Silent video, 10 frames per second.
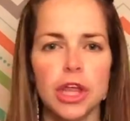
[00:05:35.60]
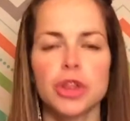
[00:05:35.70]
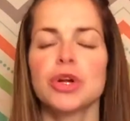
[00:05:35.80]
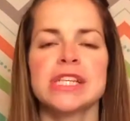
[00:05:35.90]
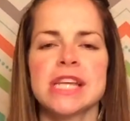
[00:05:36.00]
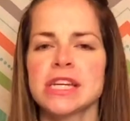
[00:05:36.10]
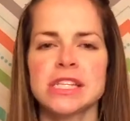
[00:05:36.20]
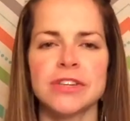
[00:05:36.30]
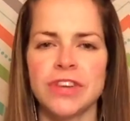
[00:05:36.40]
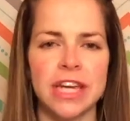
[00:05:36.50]
3
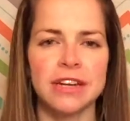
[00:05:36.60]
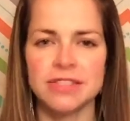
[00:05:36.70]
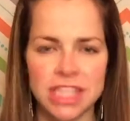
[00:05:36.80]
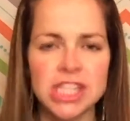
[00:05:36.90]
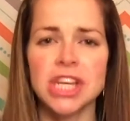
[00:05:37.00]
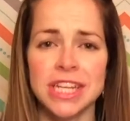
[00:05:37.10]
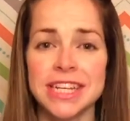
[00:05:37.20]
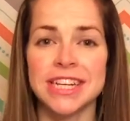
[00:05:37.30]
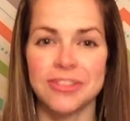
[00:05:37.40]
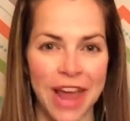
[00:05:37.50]
seconds of heat, that's all you
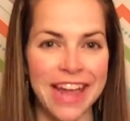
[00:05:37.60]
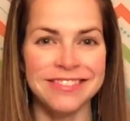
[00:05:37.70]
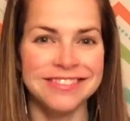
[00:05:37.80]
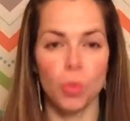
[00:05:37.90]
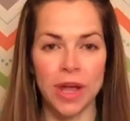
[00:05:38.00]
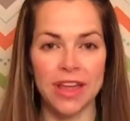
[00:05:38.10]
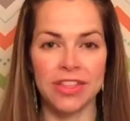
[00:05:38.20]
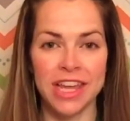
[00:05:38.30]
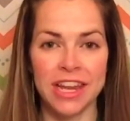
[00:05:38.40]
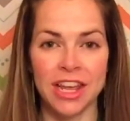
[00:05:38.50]
need, okay? With
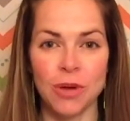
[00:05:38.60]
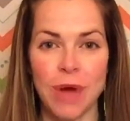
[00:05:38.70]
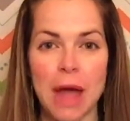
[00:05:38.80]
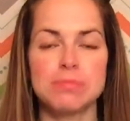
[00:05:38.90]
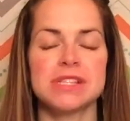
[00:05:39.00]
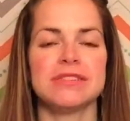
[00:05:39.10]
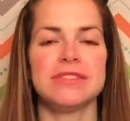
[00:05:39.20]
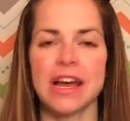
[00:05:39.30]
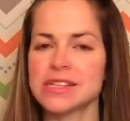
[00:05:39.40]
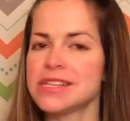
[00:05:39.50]
heating your wraps,
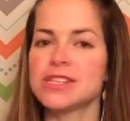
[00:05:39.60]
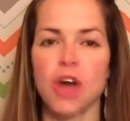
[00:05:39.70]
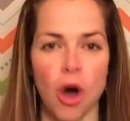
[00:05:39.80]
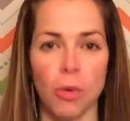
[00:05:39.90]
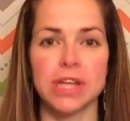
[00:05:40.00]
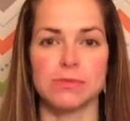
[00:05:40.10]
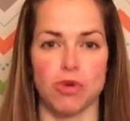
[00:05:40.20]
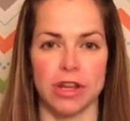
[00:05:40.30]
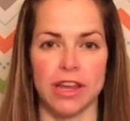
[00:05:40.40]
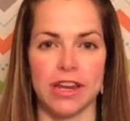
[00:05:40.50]
less is always
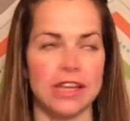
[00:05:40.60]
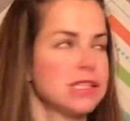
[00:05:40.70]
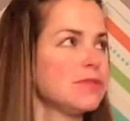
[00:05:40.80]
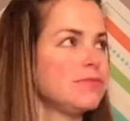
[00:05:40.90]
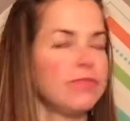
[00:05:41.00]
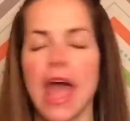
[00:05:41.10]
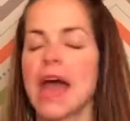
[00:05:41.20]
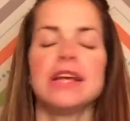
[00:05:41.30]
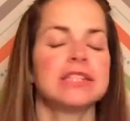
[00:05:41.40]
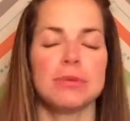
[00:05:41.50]
more, ladies.
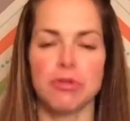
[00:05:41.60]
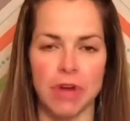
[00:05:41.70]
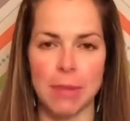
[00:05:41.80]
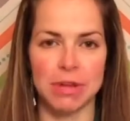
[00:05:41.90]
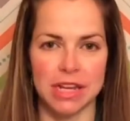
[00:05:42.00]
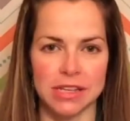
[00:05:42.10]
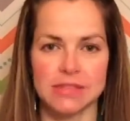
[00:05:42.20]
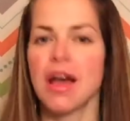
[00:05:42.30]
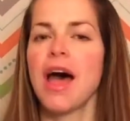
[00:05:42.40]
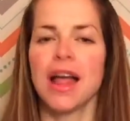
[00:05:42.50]
Any type of wrap it
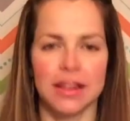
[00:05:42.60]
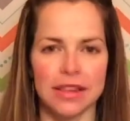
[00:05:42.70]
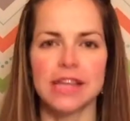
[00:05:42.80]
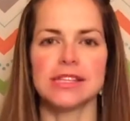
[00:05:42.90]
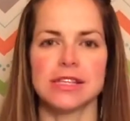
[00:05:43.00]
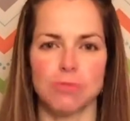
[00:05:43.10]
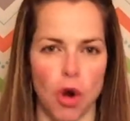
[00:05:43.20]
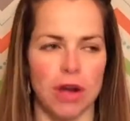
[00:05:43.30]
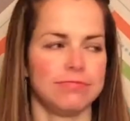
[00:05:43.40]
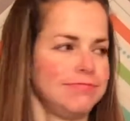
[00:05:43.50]
is, less is
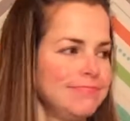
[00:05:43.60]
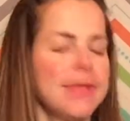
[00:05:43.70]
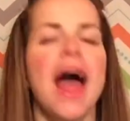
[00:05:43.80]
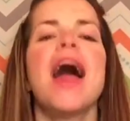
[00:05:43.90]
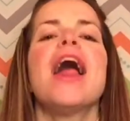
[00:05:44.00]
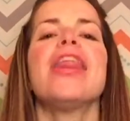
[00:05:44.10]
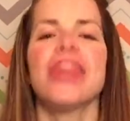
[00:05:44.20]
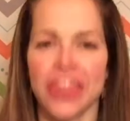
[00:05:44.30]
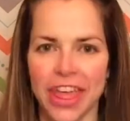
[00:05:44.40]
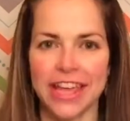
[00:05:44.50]
more.
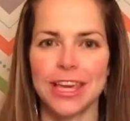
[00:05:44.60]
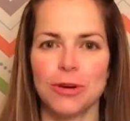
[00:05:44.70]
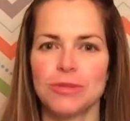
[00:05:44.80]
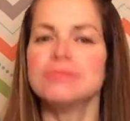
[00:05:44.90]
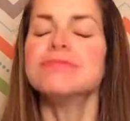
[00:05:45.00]
Thank you.